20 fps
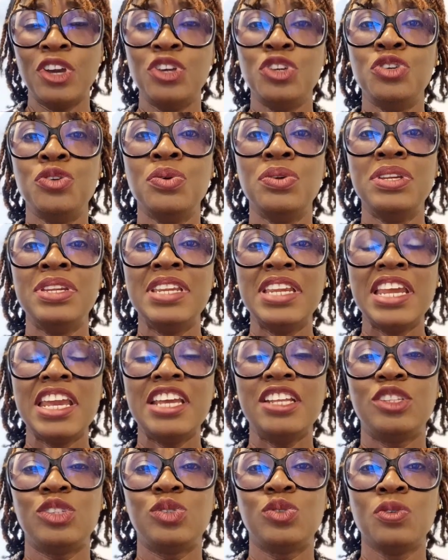you
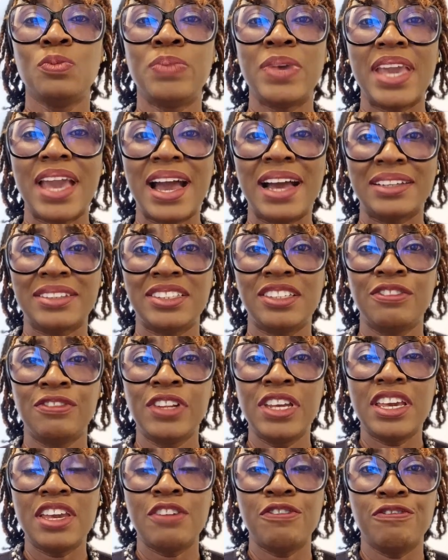need to be
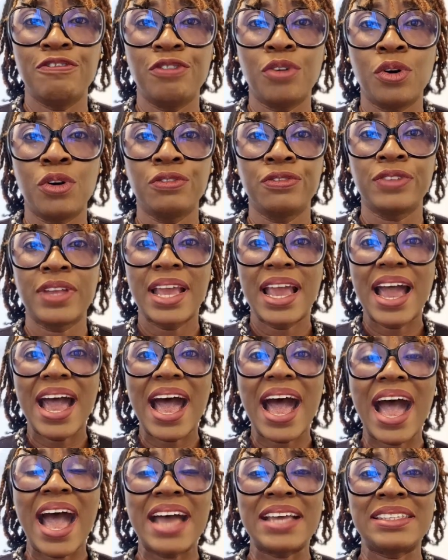actively involved
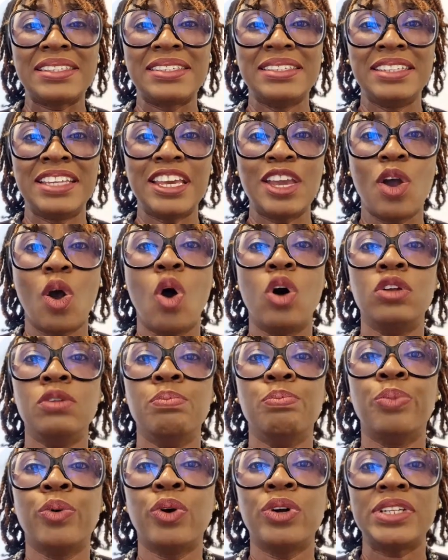at the
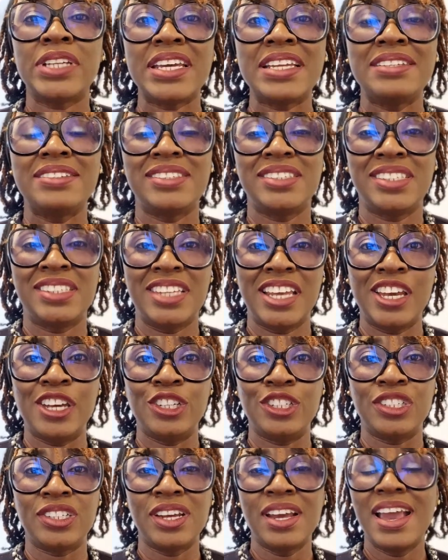onboarding
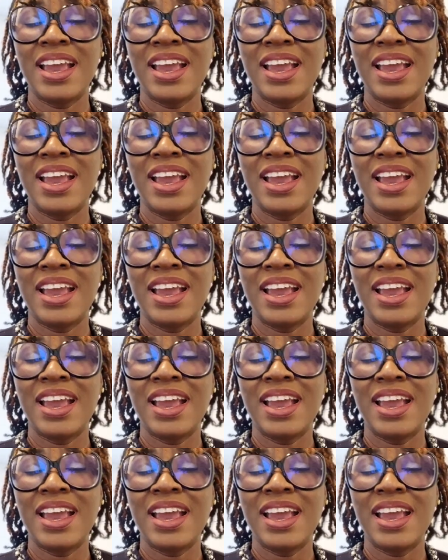stage.